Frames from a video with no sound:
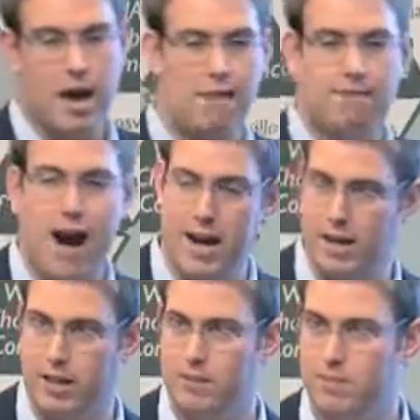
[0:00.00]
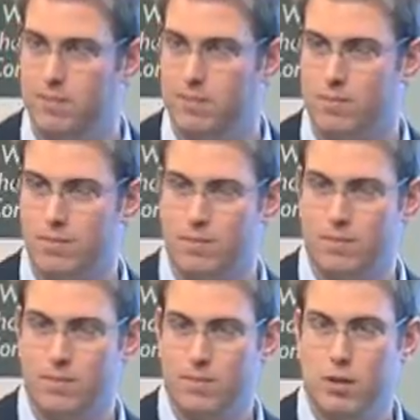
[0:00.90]
And finally,
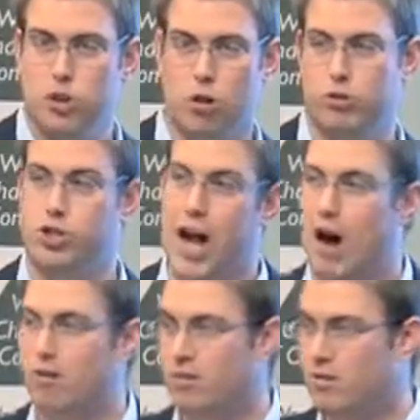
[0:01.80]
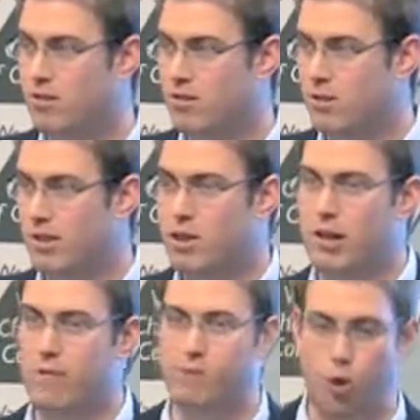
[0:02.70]
don't shout.
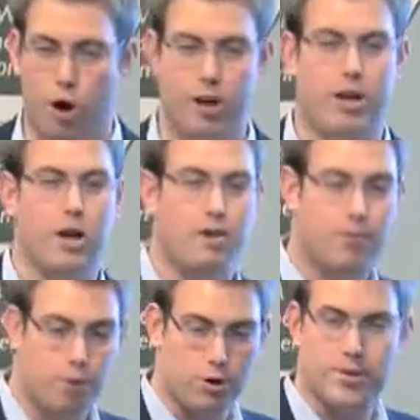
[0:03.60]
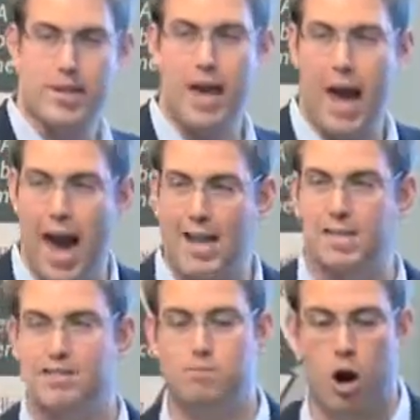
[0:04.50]
Avoid forcing
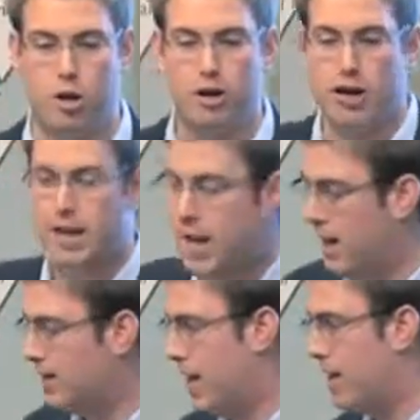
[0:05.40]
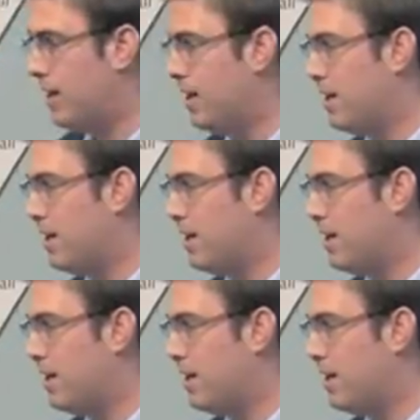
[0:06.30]
active marketing content